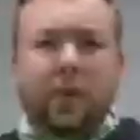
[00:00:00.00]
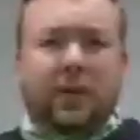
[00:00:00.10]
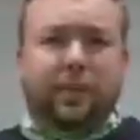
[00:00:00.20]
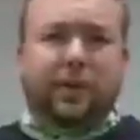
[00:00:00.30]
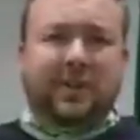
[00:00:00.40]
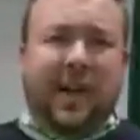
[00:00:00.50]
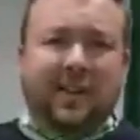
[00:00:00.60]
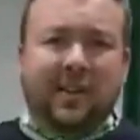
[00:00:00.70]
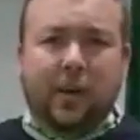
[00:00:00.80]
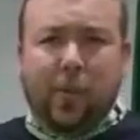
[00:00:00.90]
which is
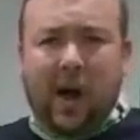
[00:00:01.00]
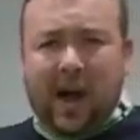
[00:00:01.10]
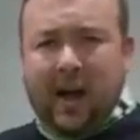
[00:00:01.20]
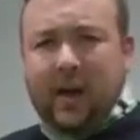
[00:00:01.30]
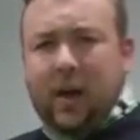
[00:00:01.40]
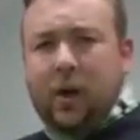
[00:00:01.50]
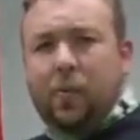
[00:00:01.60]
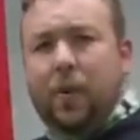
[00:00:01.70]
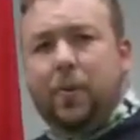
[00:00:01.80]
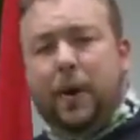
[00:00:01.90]
precisely why,
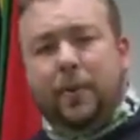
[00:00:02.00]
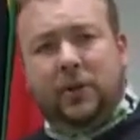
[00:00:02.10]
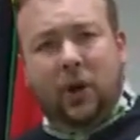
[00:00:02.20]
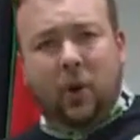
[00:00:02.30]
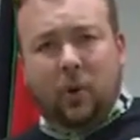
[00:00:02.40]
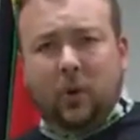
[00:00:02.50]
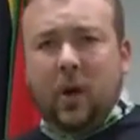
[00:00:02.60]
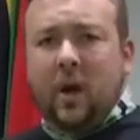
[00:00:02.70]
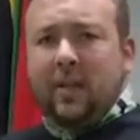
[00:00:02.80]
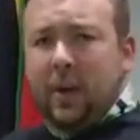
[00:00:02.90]
when we were told
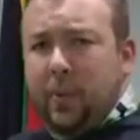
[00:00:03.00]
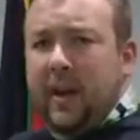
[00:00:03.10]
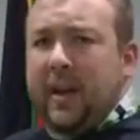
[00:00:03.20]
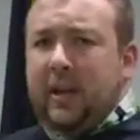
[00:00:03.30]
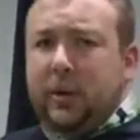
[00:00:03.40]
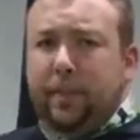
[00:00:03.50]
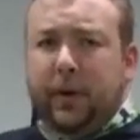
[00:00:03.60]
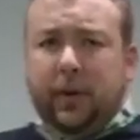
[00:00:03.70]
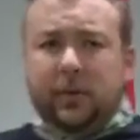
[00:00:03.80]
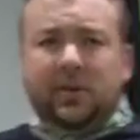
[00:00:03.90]
that we needed to
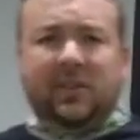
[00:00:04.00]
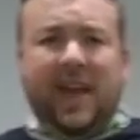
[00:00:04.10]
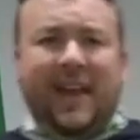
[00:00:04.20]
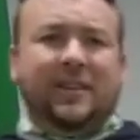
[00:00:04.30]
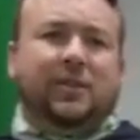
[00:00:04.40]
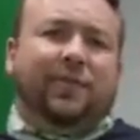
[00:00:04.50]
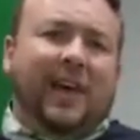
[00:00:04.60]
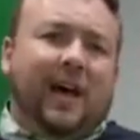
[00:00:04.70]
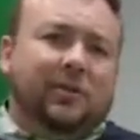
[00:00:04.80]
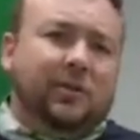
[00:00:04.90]
produce tens of
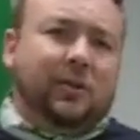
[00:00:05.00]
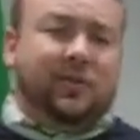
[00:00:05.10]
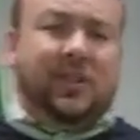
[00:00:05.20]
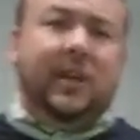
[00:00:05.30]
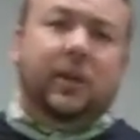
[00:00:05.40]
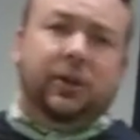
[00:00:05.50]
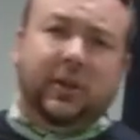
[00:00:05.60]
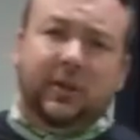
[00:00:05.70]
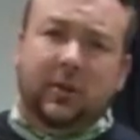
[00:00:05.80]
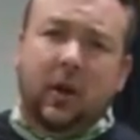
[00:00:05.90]
thousands of
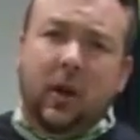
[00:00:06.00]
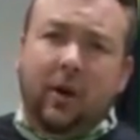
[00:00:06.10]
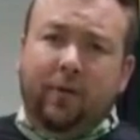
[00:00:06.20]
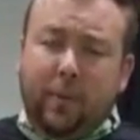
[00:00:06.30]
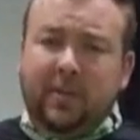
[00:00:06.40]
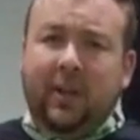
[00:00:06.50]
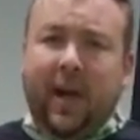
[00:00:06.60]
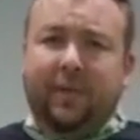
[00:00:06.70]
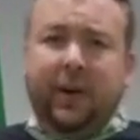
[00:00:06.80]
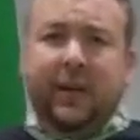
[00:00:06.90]
signatures from South
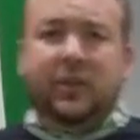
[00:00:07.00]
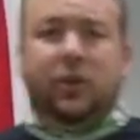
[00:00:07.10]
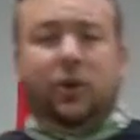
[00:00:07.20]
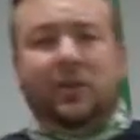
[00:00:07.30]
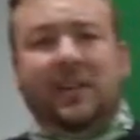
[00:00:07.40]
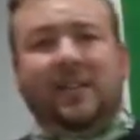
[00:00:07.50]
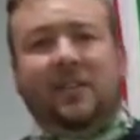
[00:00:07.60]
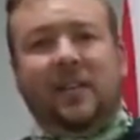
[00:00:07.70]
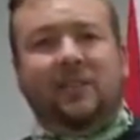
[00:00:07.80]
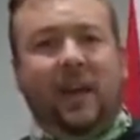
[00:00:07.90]
Africans to
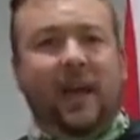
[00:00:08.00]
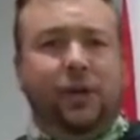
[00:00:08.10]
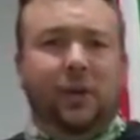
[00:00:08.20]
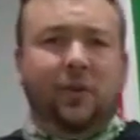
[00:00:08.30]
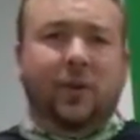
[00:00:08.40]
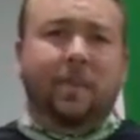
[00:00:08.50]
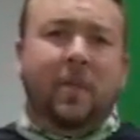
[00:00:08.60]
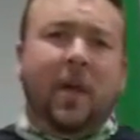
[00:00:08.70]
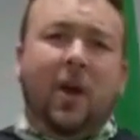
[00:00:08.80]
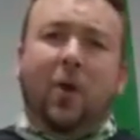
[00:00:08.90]
contest these elections,
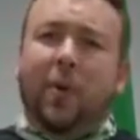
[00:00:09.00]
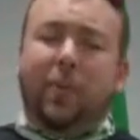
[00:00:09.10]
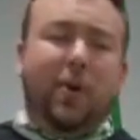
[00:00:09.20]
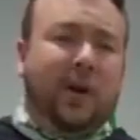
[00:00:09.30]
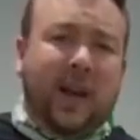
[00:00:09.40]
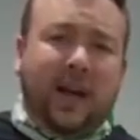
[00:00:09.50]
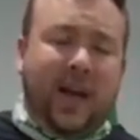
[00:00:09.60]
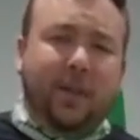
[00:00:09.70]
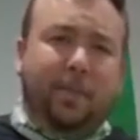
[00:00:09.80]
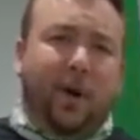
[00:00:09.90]
we weren't like
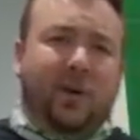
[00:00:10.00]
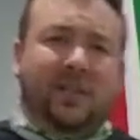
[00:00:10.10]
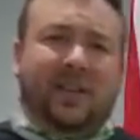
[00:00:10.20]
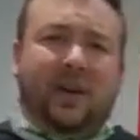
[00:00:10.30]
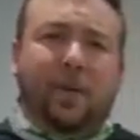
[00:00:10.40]
other parties that